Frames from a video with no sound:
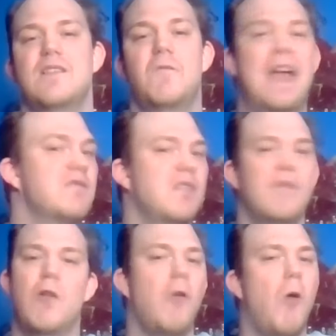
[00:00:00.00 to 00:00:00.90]
So if they have
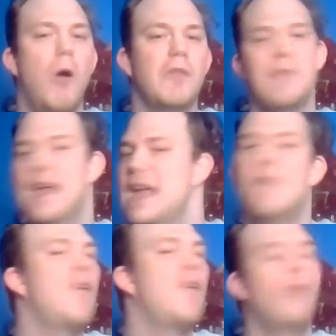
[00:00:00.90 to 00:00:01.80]
something going on with them, they
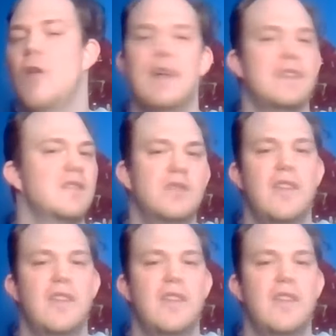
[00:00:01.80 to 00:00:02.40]
can't vocalize